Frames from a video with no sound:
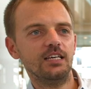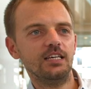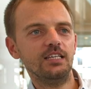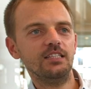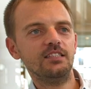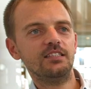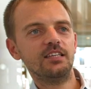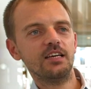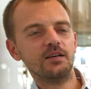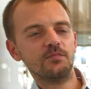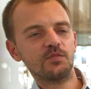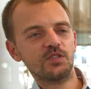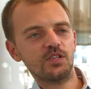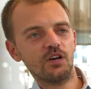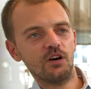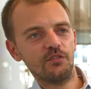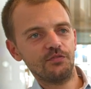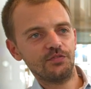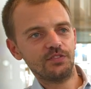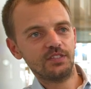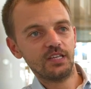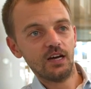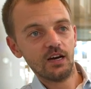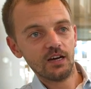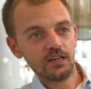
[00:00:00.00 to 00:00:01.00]
In terms
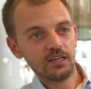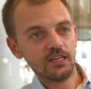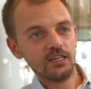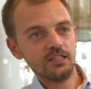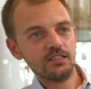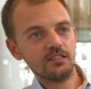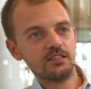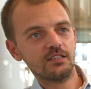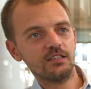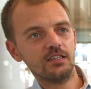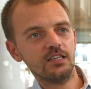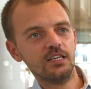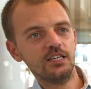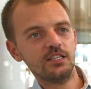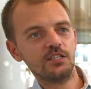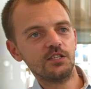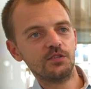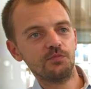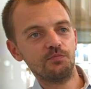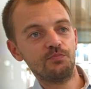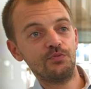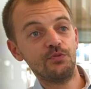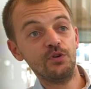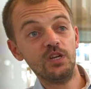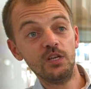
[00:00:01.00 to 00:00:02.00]
of target,
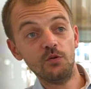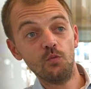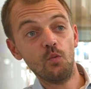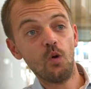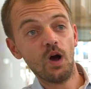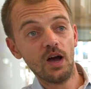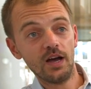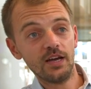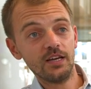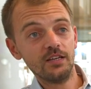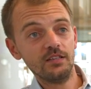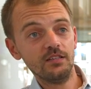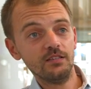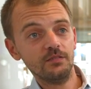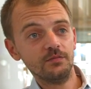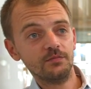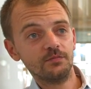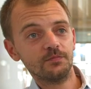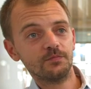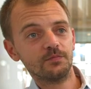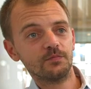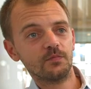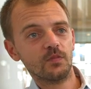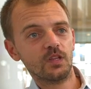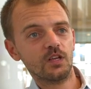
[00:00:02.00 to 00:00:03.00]
it's pretty wide.
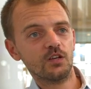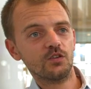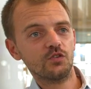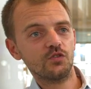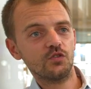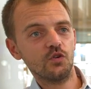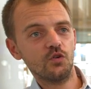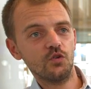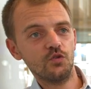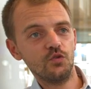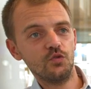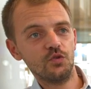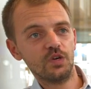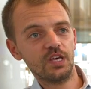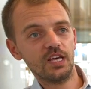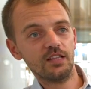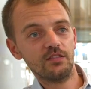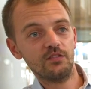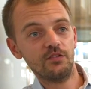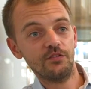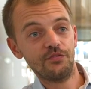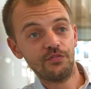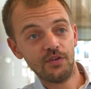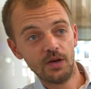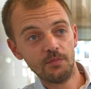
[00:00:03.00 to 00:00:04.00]
So you
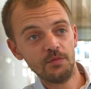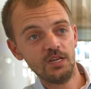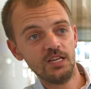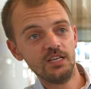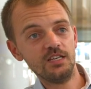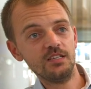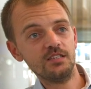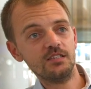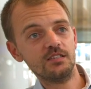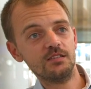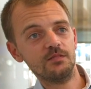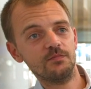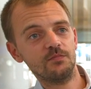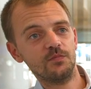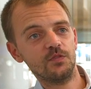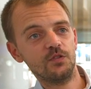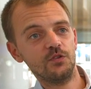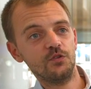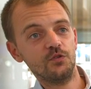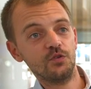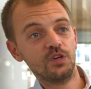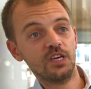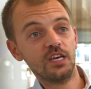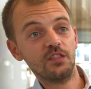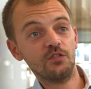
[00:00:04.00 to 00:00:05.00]
get the families,
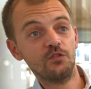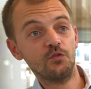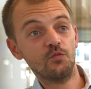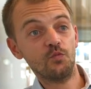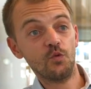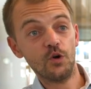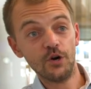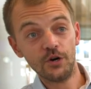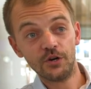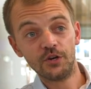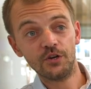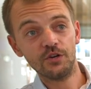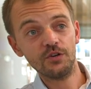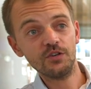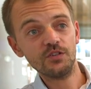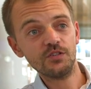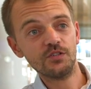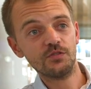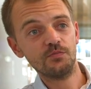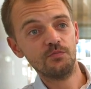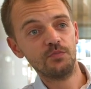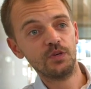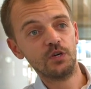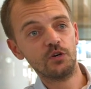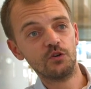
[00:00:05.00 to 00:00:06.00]
you get the
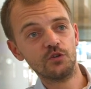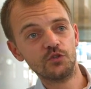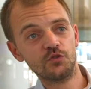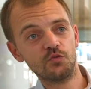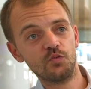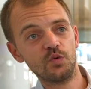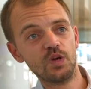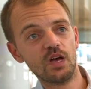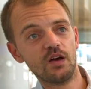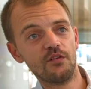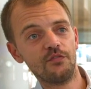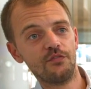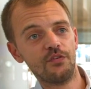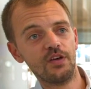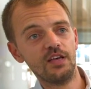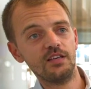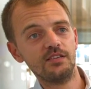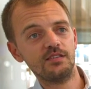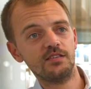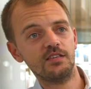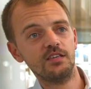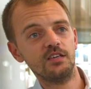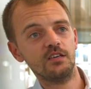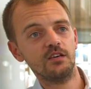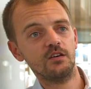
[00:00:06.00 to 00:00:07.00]
workers, because we are
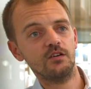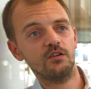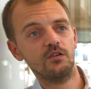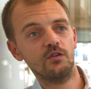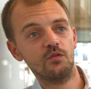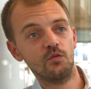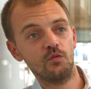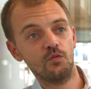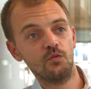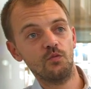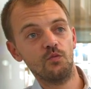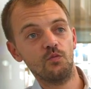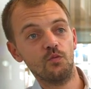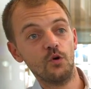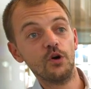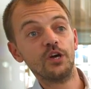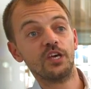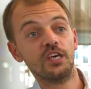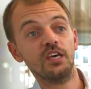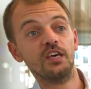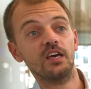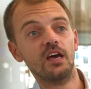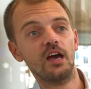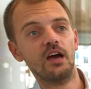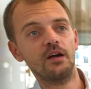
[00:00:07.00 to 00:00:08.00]
facing a
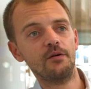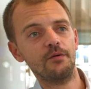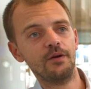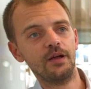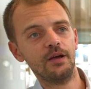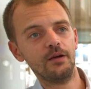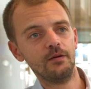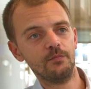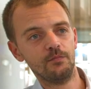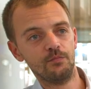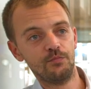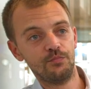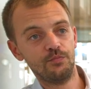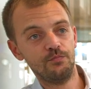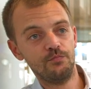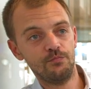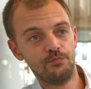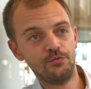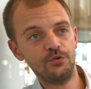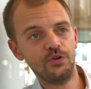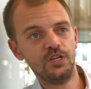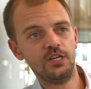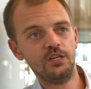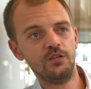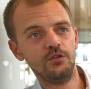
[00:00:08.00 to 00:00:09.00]
working area,
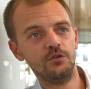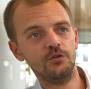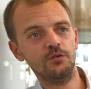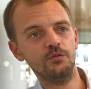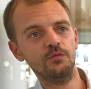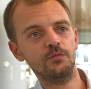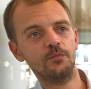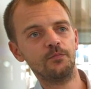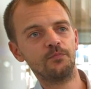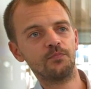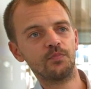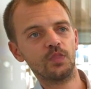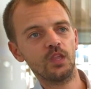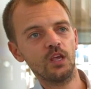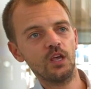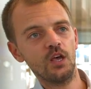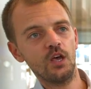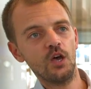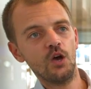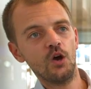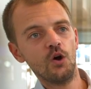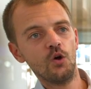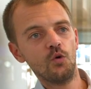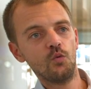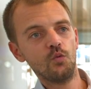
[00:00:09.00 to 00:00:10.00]
pretty new.
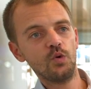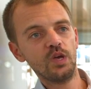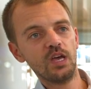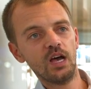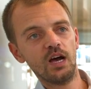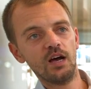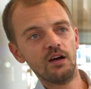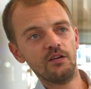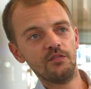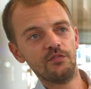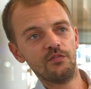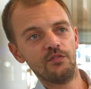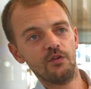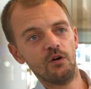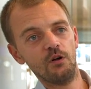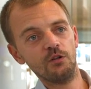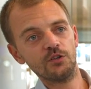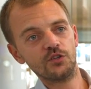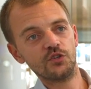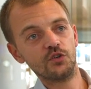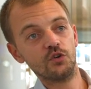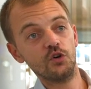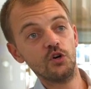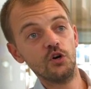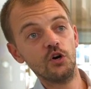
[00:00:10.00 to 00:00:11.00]
We have
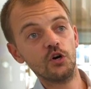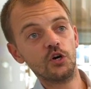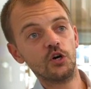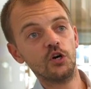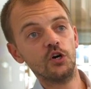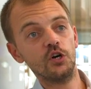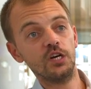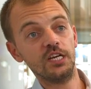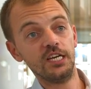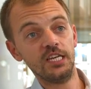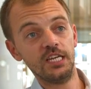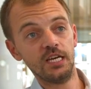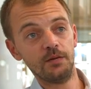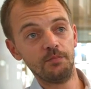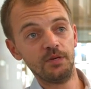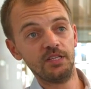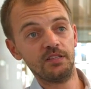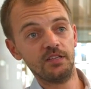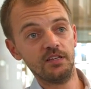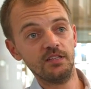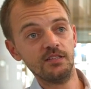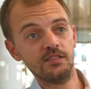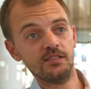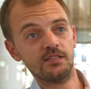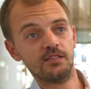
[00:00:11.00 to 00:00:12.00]
also local
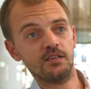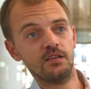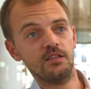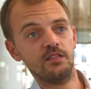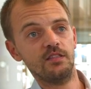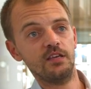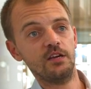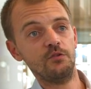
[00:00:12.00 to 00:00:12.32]
inhabitants.